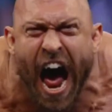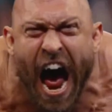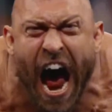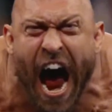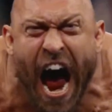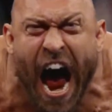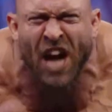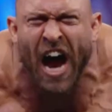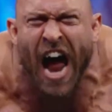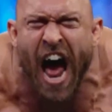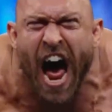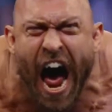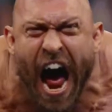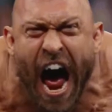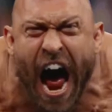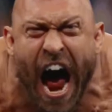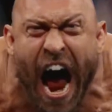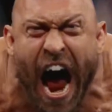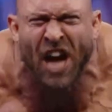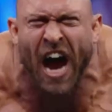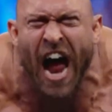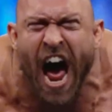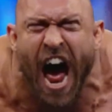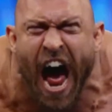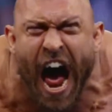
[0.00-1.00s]
Yeah, but
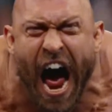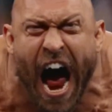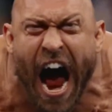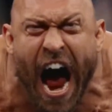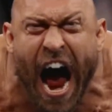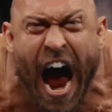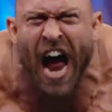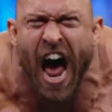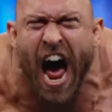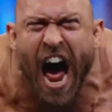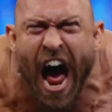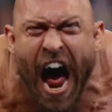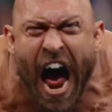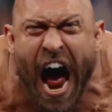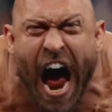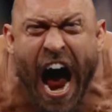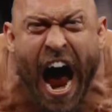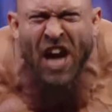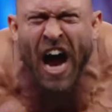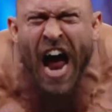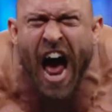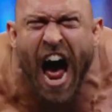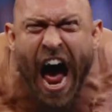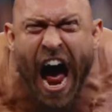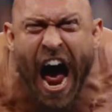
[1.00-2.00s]
that's the thing, is I feel like
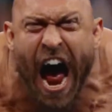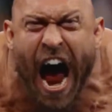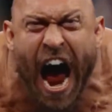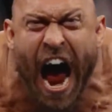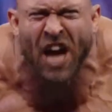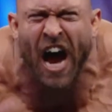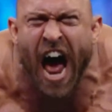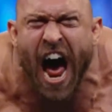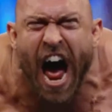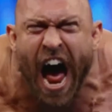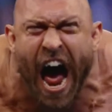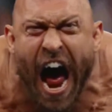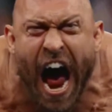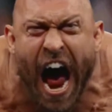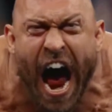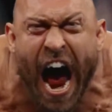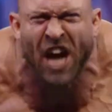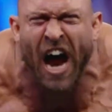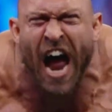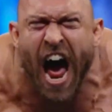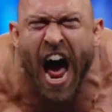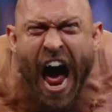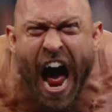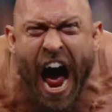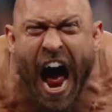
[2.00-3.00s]
some of this stuff is like a
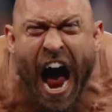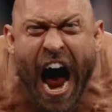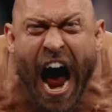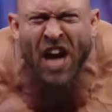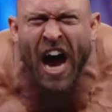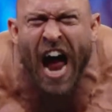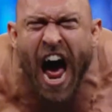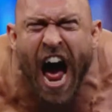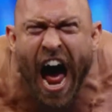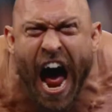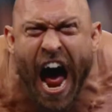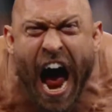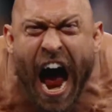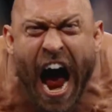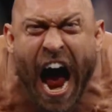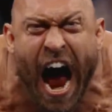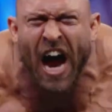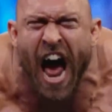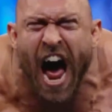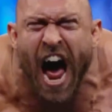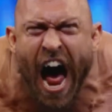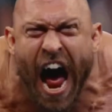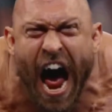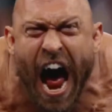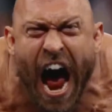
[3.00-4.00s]
controlled shoot.
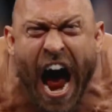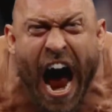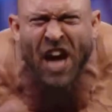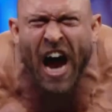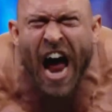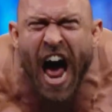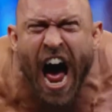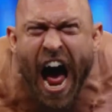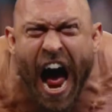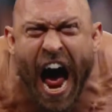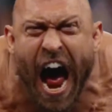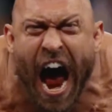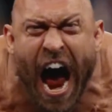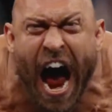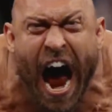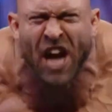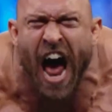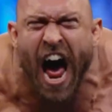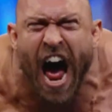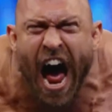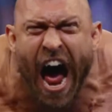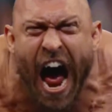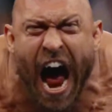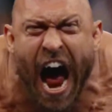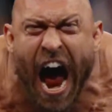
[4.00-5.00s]
So I feel like
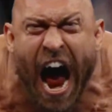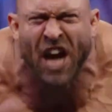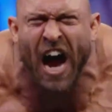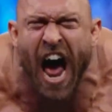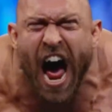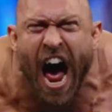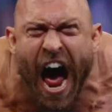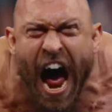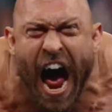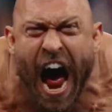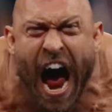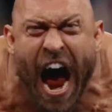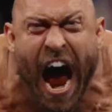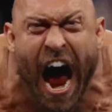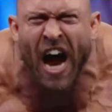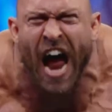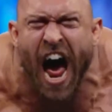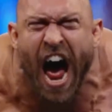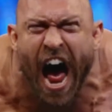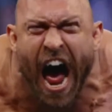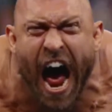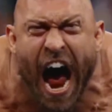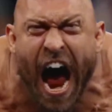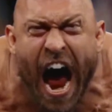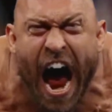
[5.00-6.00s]
he's capable of
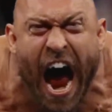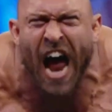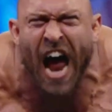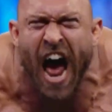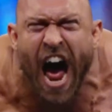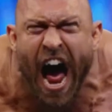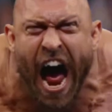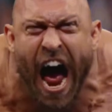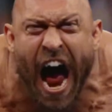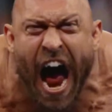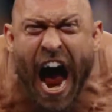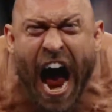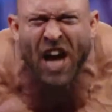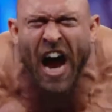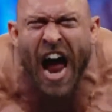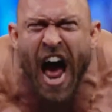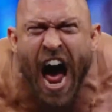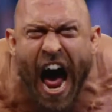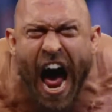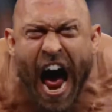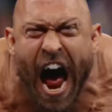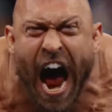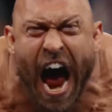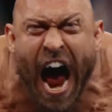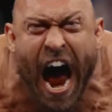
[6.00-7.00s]
like doing better
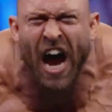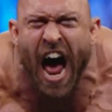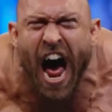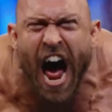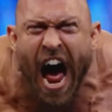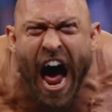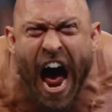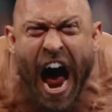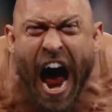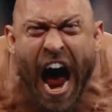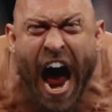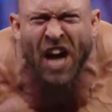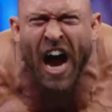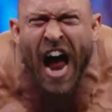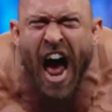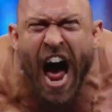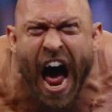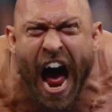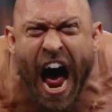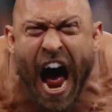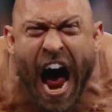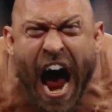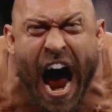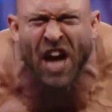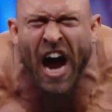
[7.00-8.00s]
job than even Ronda
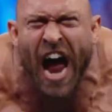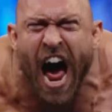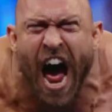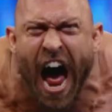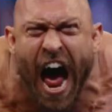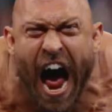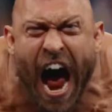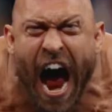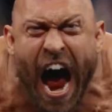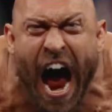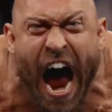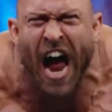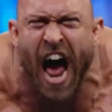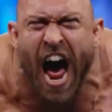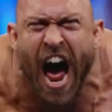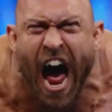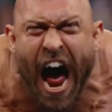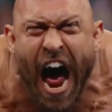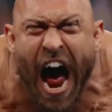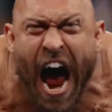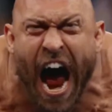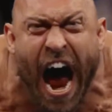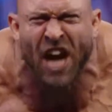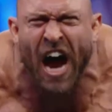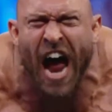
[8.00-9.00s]
Rousey. Ronda Rousey was
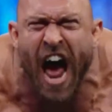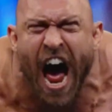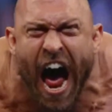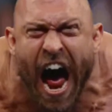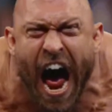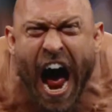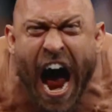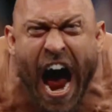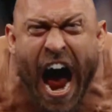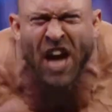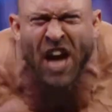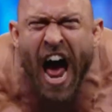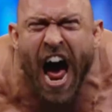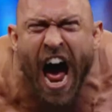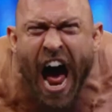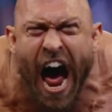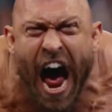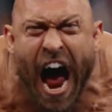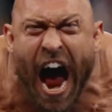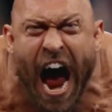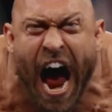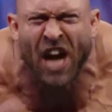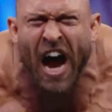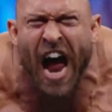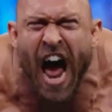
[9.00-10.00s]
allowed to just say whatever.